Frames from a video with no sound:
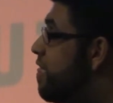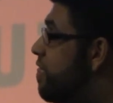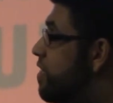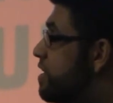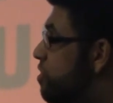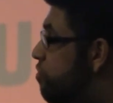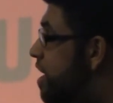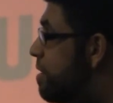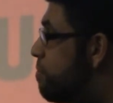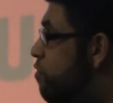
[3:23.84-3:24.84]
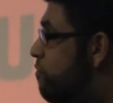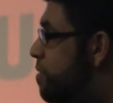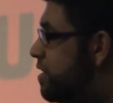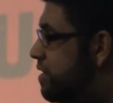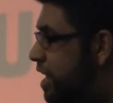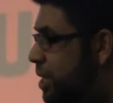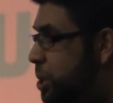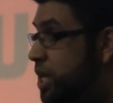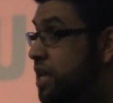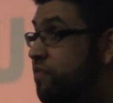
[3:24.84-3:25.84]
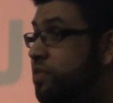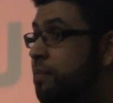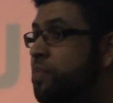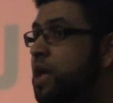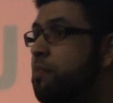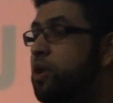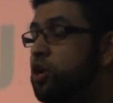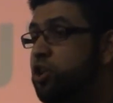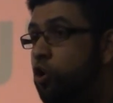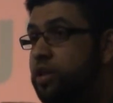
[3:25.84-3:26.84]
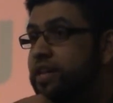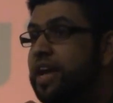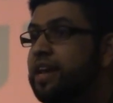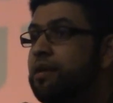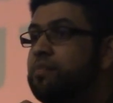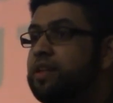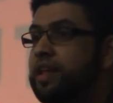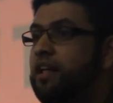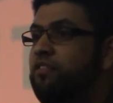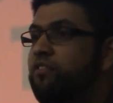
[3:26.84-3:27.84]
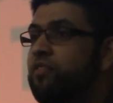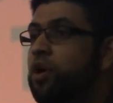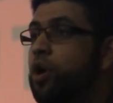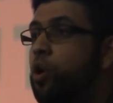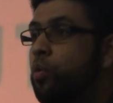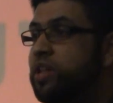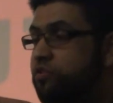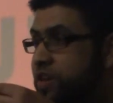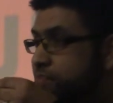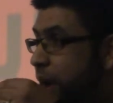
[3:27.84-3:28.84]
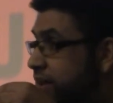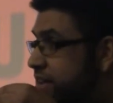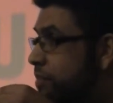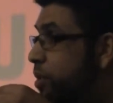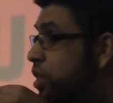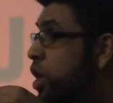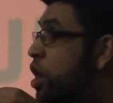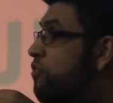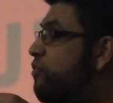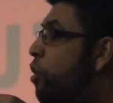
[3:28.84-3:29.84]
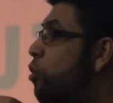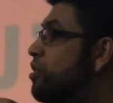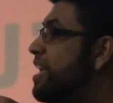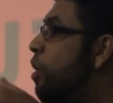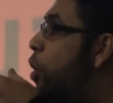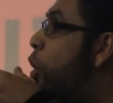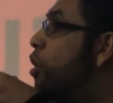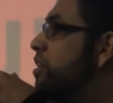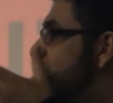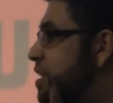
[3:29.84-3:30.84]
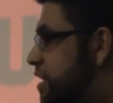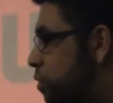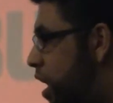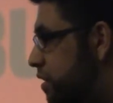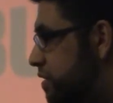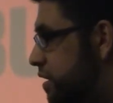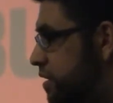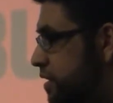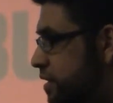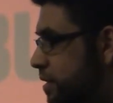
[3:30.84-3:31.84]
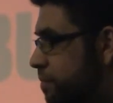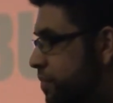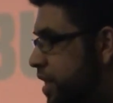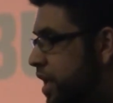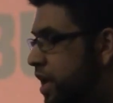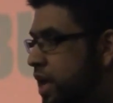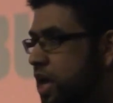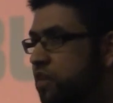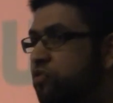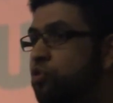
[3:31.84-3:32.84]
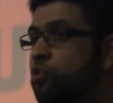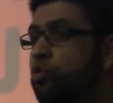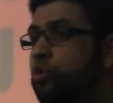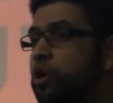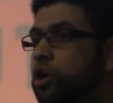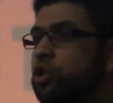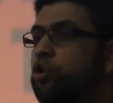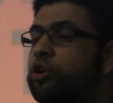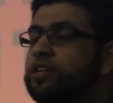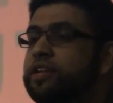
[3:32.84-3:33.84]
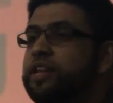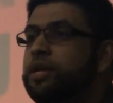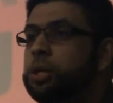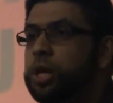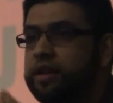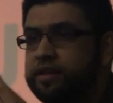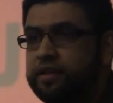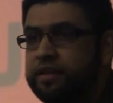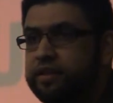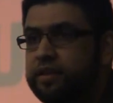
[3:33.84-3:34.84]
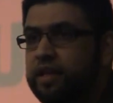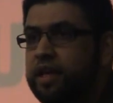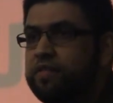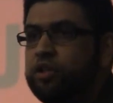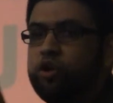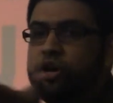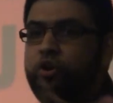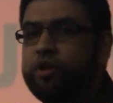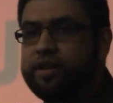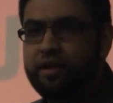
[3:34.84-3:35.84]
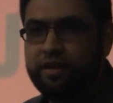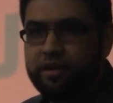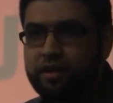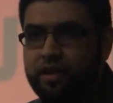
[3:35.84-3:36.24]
this great movement is achieved because Hussain himself was responsible for holding all of these qualities. If you look to seek justice, then look at Hussain.